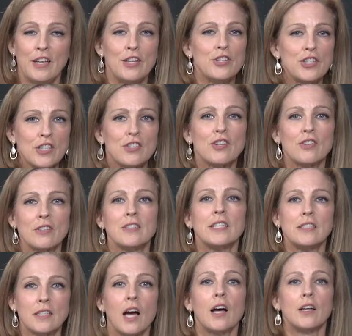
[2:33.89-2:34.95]
She
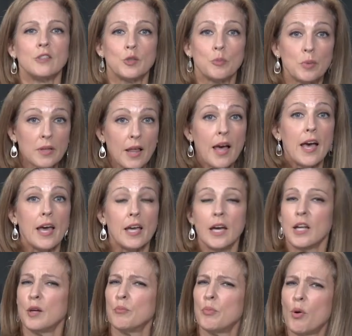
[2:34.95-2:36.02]
certainly does play
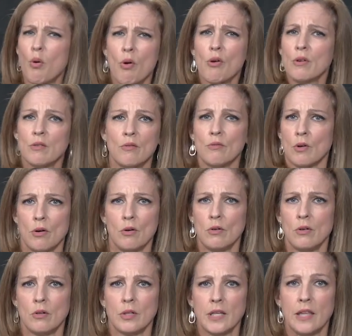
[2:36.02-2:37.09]
an important
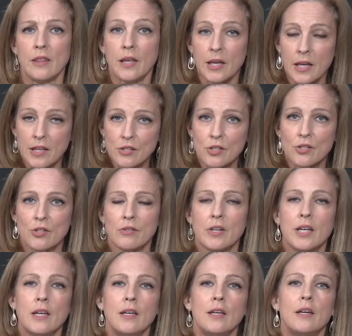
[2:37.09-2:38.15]
role in the
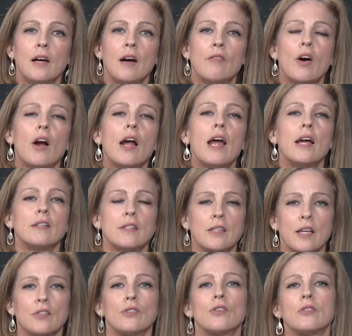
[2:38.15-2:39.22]
history of our
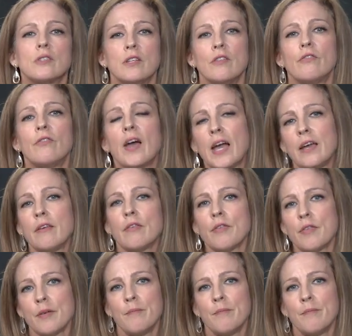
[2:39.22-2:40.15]
ancestors in faith.